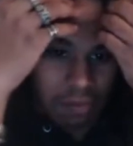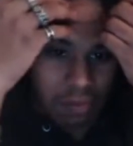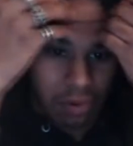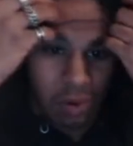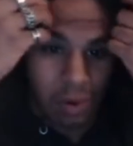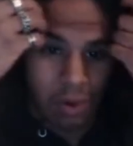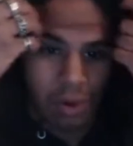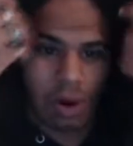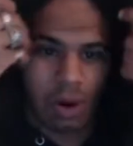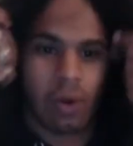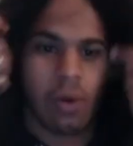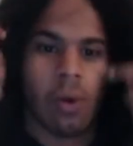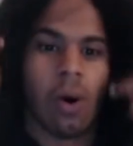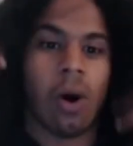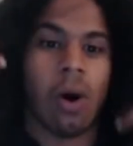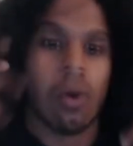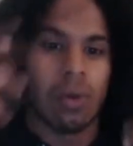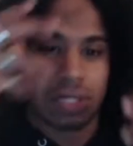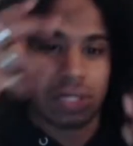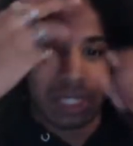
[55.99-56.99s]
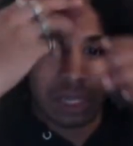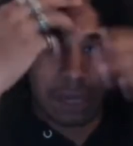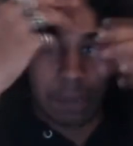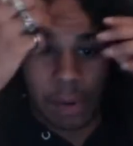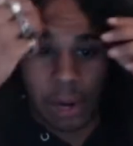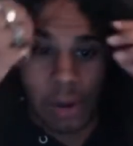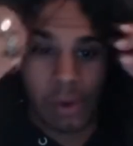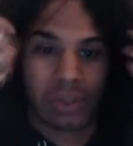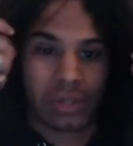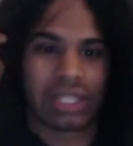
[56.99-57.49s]
quote unquote,
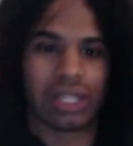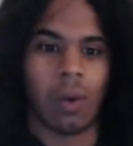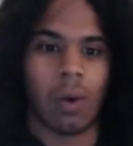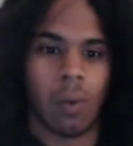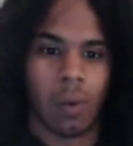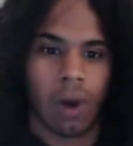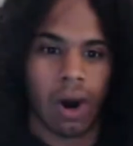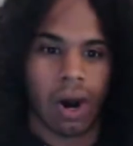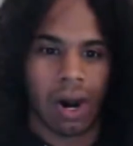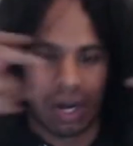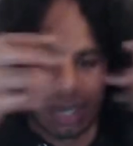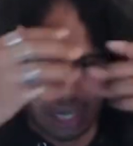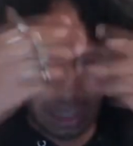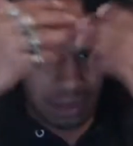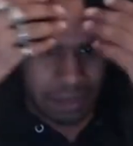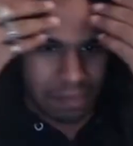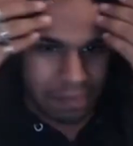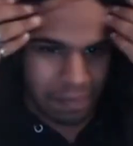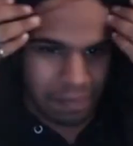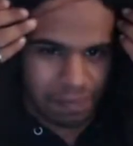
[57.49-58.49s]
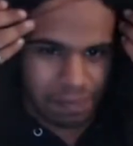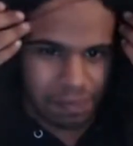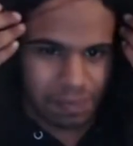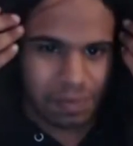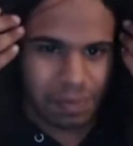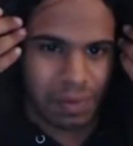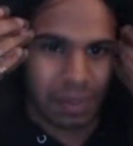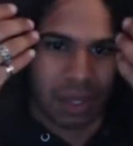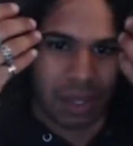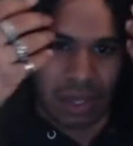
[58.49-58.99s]
supposed to work.
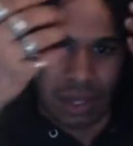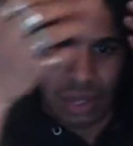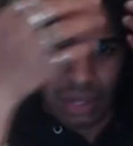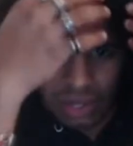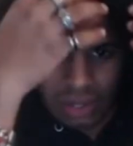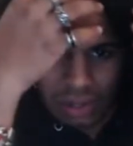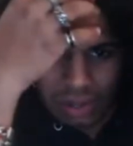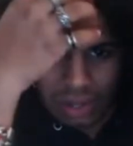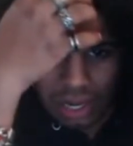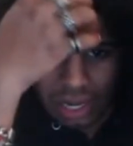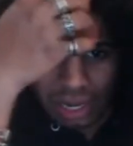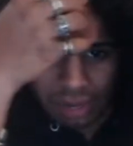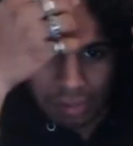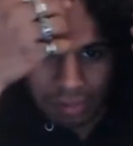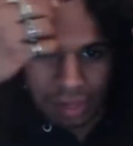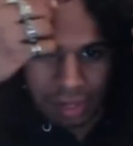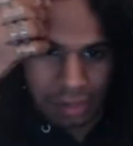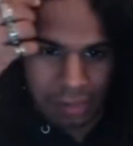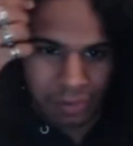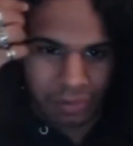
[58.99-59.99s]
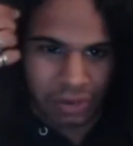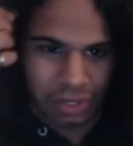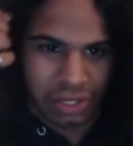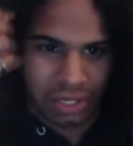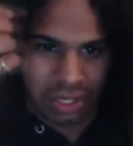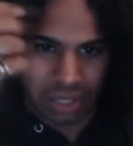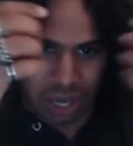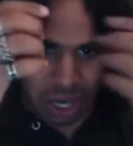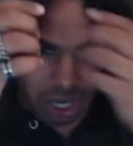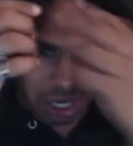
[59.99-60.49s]
But let me
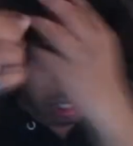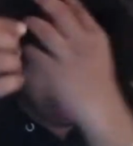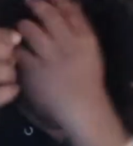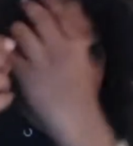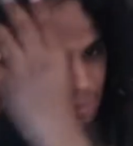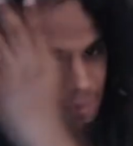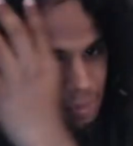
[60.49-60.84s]
first talk a little